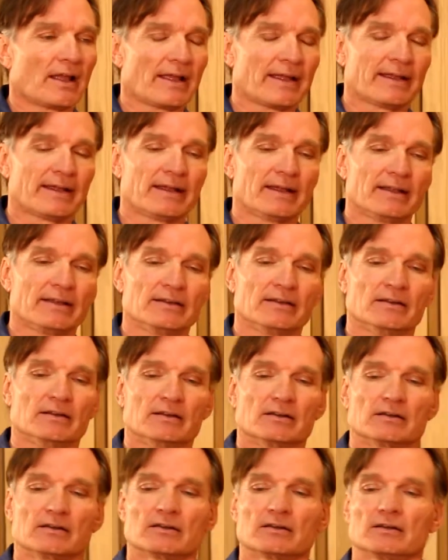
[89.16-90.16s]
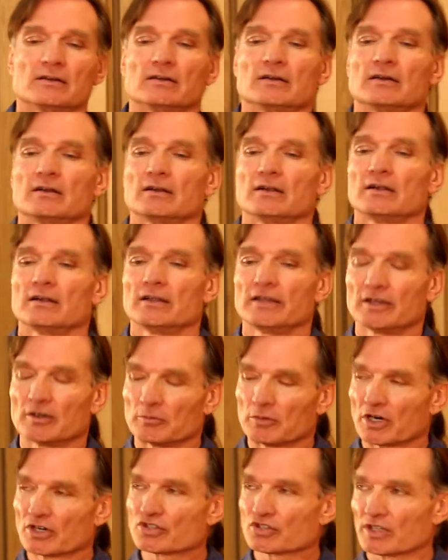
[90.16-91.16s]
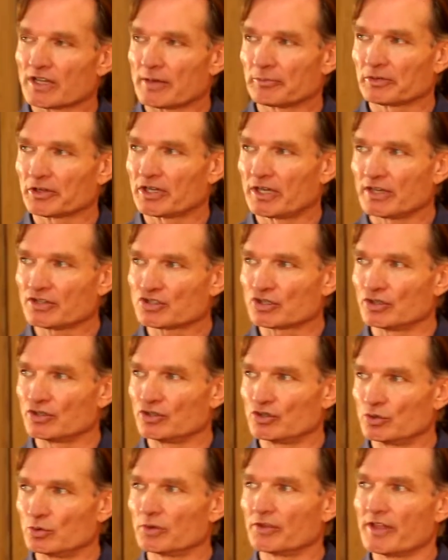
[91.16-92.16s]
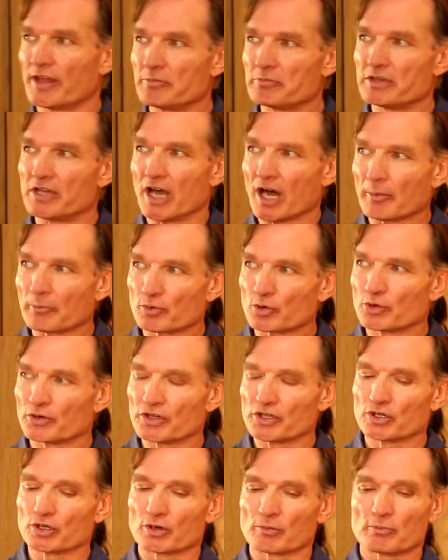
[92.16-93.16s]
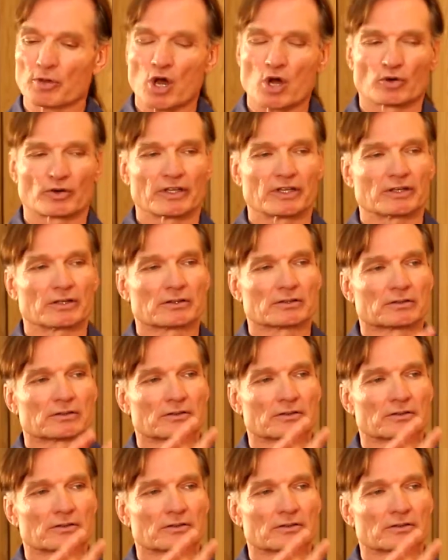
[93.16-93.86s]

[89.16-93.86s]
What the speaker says: And in a martial application, you would then be uprooting your opponent.